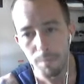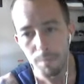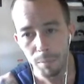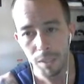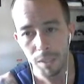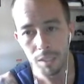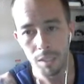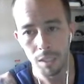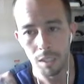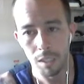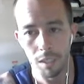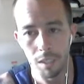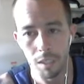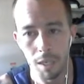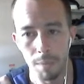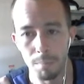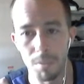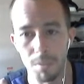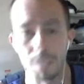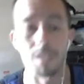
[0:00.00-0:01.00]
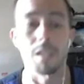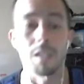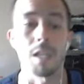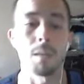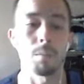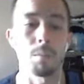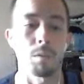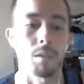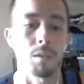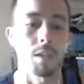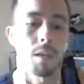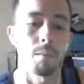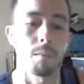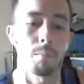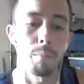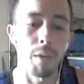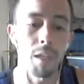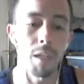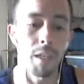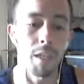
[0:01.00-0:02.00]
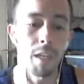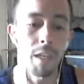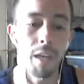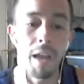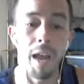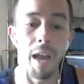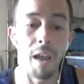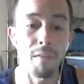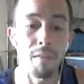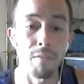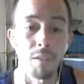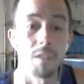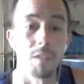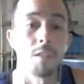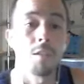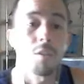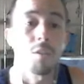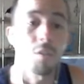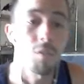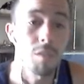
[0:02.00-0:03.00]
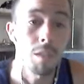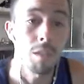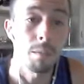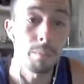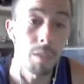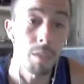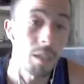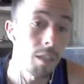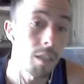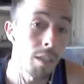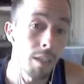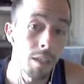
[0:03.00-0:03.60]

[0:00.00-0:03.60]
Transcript: basically I mislabeled them by like a 1/2 inch or something.